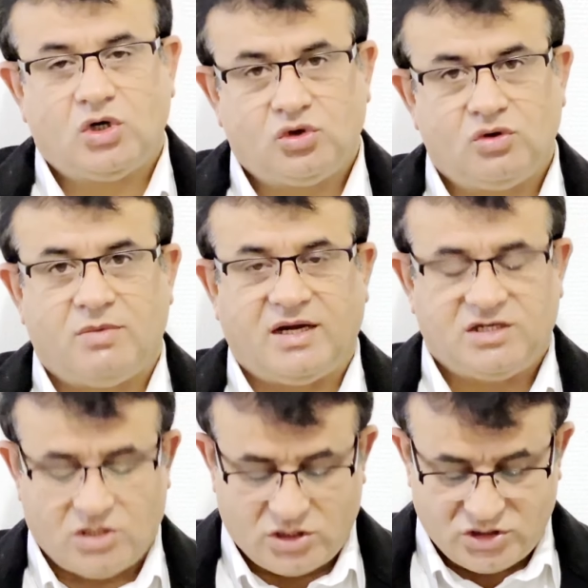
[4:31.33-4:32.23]
to my
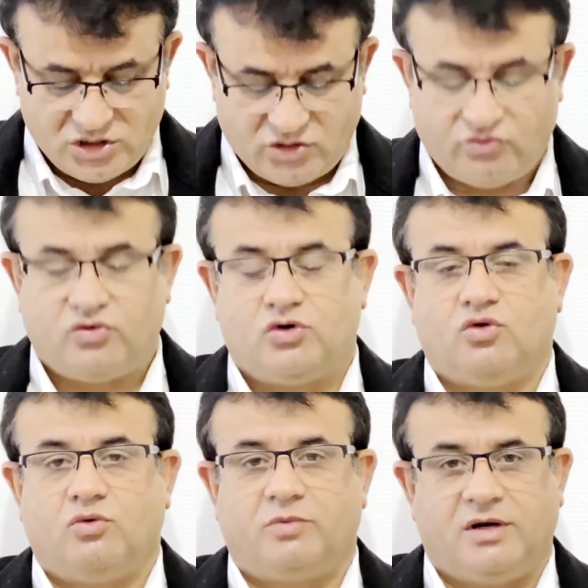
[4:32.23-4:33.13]
torture would
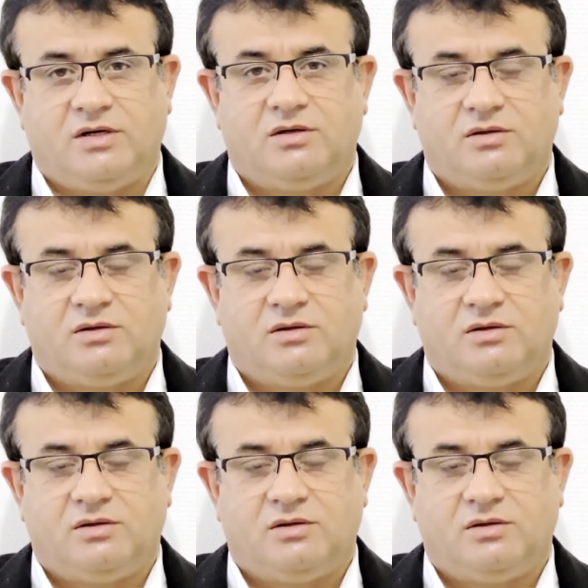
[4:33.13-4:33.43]
open.